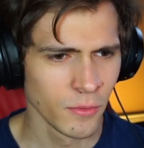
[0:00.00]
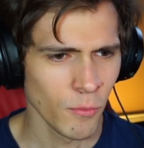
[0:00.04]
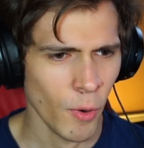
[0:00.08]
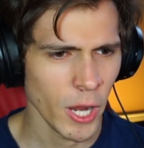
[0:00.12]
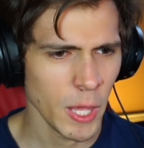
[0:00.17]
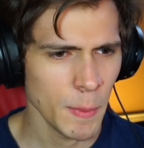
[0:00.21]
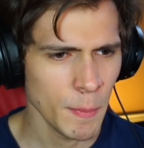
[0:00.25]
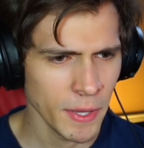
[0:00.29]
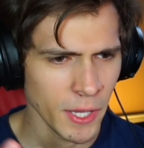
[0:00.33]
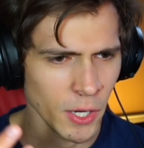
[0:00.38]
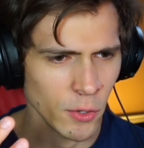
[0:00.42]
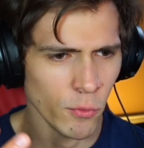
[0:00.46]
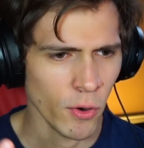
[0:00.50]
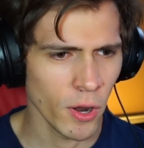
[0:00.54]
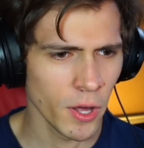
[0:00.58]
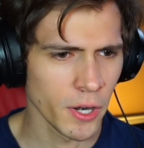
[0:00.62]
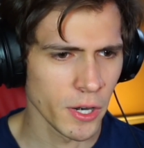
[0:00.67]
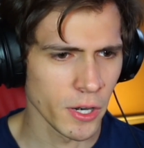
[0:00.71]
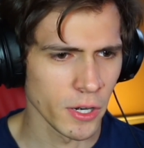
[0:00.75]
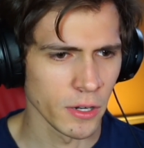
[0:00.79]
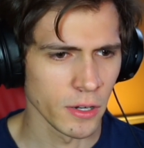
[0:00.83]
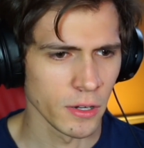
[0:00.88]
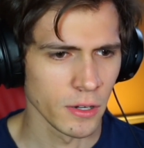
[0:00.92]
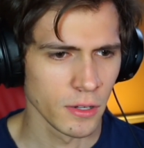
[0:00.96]
Why are you being a
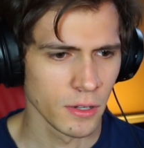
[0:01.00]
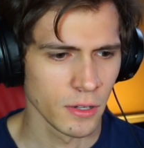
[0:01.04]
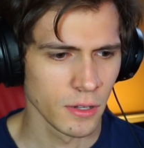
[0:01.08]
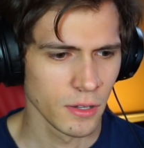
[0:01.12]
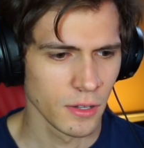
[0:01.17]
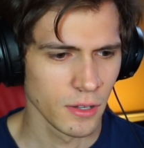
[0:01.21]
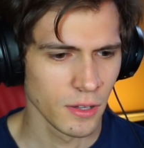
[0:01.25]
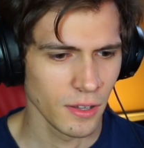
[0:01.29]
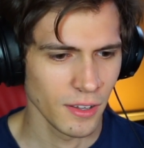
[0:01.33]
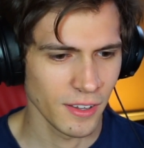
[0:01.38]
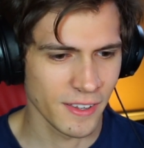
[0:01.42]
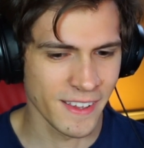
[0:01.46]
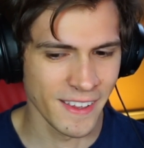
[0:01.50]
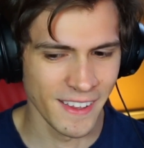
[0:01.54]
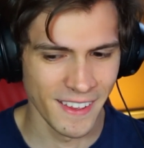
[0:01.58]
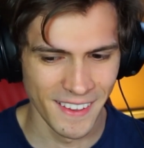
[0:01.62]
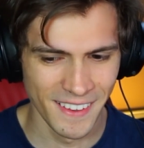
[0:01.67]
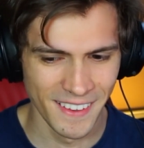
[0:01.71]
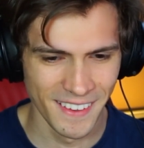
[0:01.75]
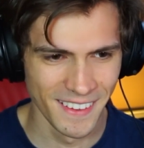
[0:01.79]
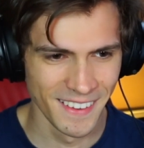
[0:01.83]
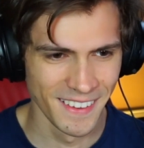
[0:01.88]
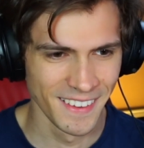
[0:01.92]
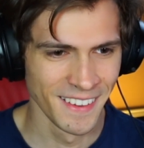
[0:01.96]
runner?
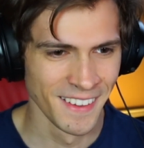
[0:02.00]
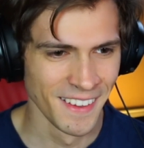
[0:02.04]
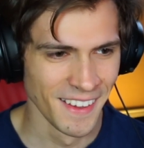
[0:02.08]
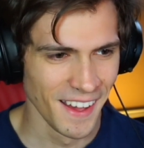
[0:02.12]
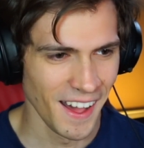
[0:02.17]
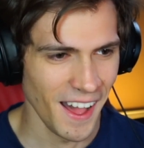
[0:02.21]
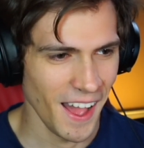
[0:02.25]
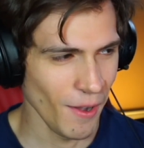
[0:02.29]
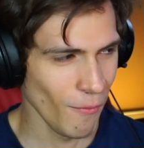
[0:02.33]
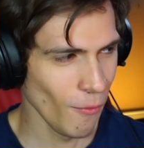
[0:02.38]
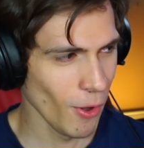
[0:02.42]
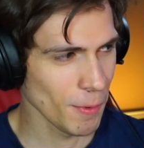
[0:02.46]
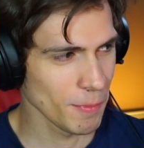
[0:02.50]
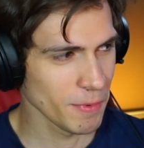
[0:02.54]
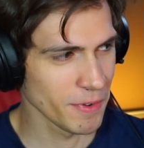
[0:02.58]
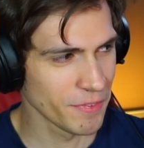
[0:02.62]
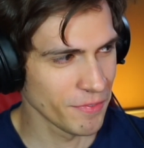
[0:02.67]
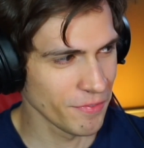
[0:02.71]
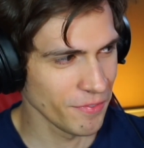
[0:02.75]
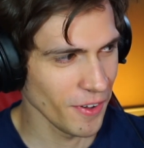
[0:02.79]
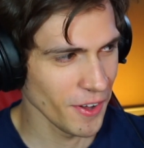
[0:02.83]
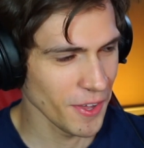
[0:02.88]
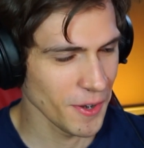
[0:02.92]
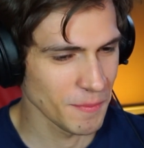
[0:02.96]
I want him
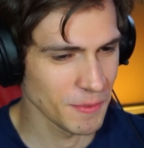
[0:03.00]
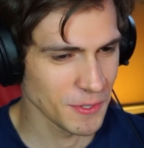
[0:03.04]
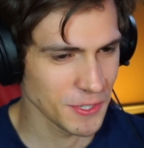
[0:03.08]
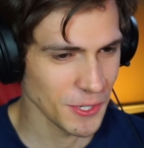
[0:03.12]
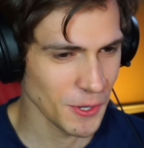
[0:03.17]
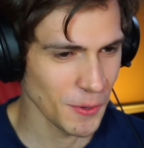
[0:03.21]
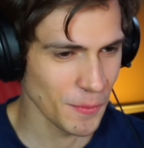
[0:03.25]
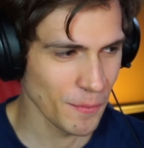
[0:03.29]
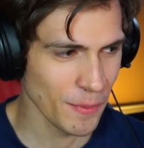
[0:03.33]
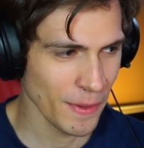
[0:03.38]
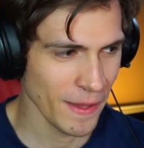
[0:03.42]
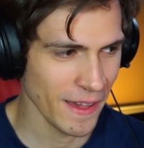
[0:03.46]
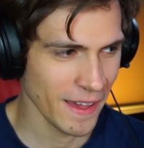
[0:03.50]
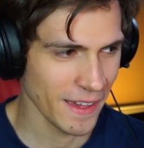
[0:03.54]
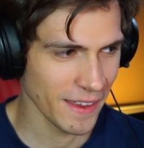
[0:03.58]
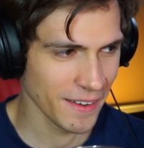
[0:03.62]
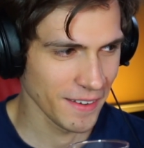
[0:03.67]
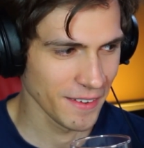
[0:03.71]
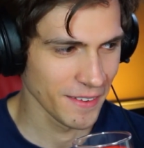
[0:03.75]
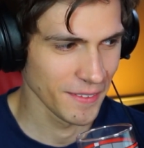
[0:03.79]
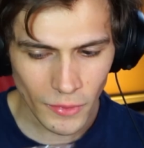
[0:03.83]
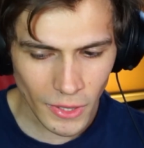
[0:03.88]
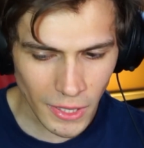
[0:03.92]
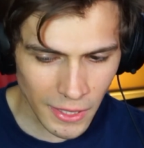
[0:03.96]
to fight him so
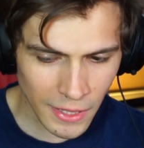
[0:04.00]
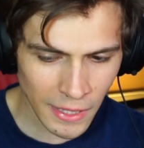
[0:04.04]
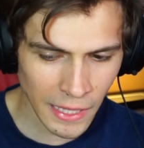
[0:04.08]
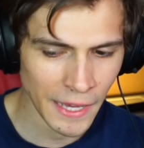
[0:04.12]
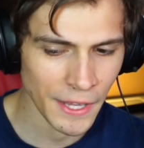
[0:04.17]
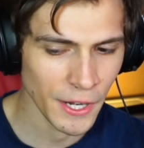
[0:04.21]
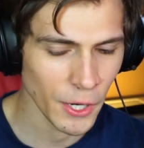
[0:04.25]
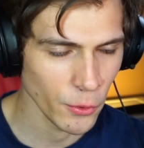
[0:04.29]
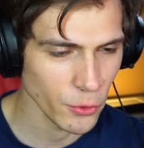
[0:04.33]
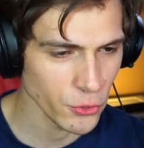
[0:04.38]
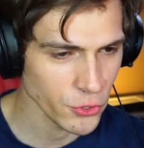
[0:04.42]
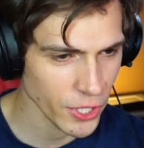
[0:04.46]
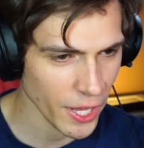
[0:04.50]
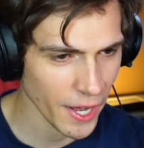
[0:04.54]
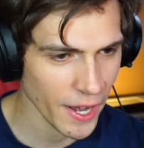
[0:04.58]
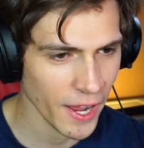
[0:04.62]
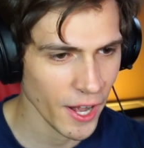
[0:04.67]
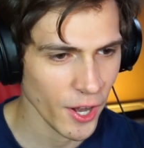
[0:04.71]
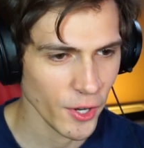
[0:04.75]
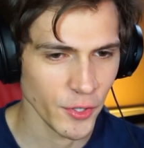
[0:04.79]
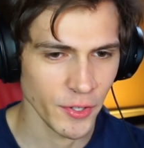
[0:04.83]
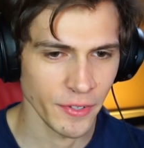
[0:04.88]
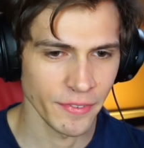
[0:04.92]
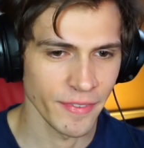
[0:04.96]
bad. I know,
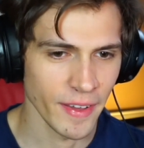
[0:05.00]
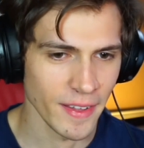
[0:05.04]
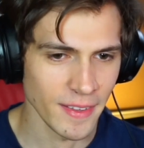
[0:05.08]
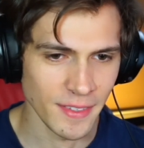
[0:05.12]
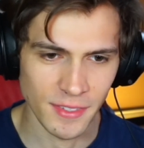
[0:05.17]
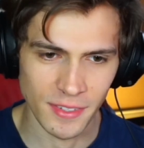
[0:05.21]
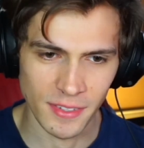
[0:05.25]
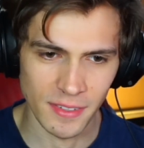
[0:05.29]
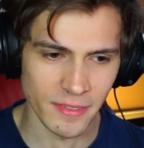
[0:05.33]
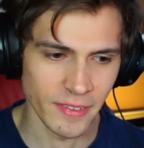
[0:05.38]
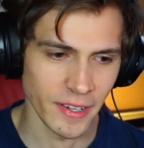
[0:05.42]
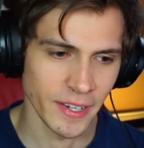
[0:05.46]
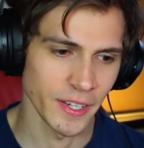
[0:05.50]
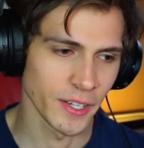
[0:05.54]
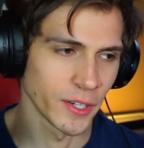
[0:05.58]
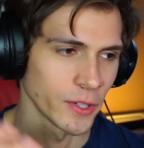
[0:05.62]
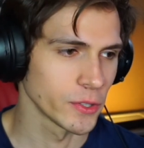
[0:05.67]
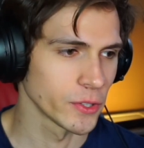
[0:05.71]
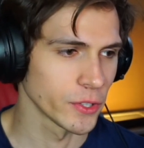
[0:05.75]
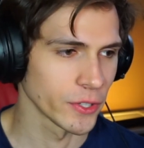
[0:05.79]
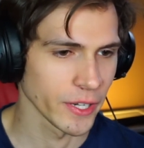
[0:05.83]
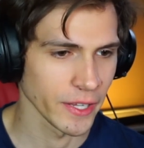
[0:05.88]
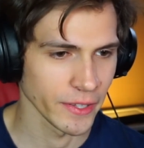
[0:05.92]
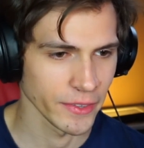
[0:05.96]
Jedi are defensive. I
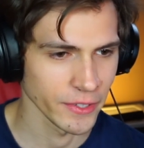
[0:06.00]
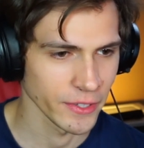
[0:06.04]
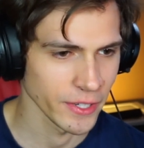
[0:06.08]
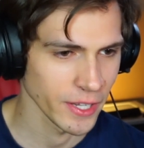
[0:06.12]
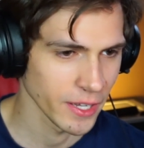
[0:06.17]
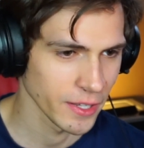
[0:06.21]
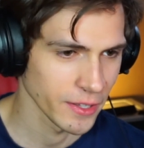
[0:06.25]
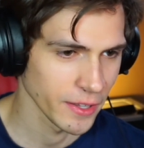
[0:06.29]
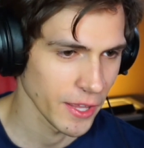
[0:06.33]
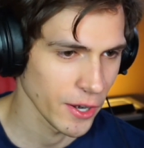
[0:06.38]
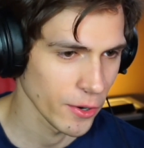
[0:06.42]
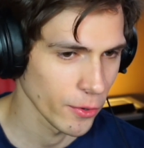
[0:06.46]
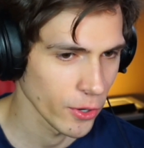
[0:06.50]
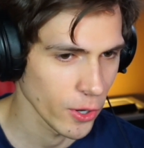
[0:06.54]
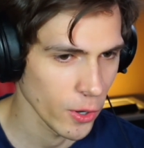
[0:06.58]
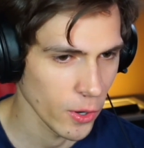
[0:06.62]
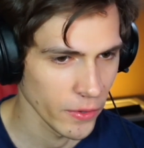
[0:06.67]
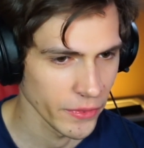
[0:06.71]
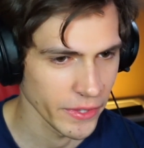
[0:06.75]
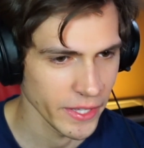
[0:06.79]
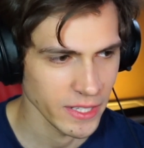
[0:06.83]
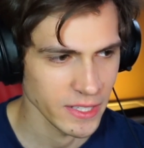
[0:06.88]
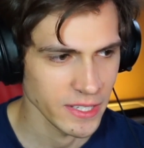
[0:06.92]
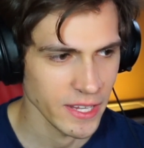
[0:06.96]
know, they're not. They don't go
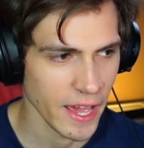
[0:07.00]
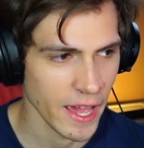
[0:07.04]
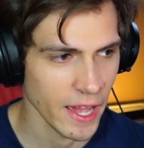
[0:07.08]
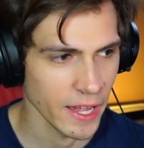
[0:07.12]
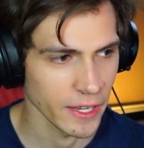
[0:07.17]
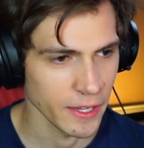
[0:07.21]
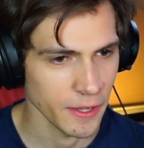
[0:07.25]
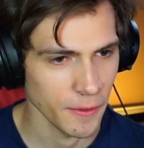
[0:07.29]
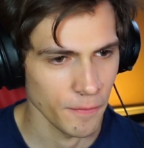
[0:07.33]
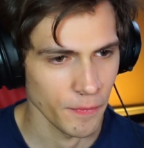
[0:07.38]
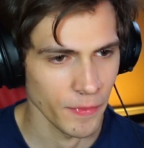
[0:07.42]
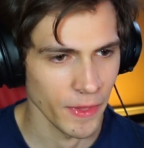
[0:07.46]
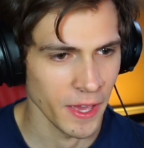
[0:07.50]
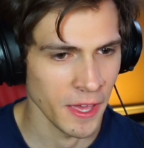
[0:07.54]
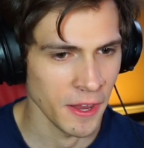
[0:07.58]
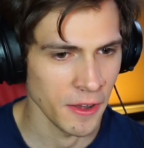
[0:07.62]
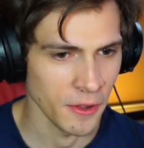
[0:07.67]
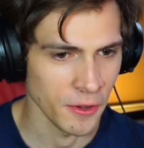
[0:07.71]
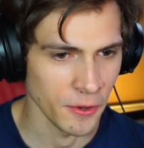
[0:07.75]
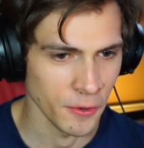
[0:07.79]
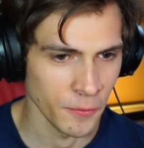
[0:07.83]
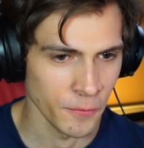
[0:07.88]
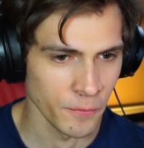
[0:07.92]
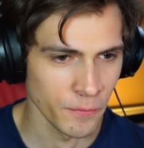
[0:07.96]
on the attack. I
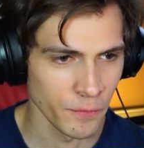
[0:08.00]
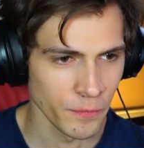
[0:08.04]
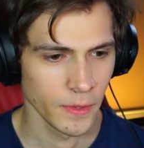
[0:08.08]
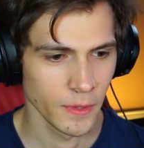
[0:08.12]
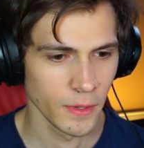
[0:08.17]
know.